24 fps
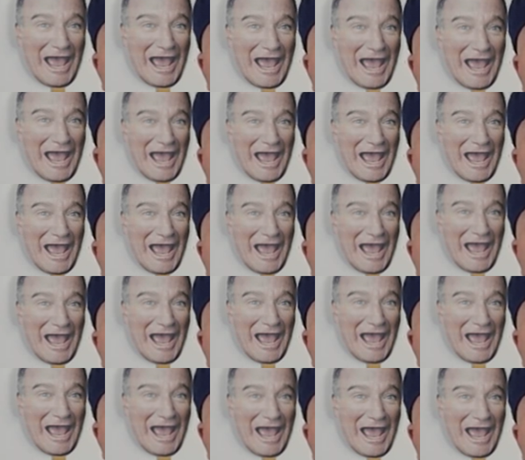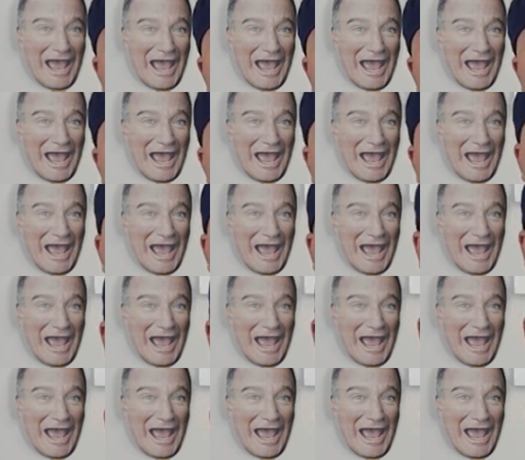
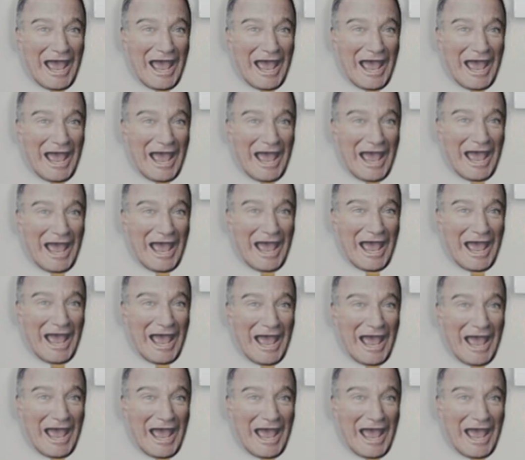[no speech]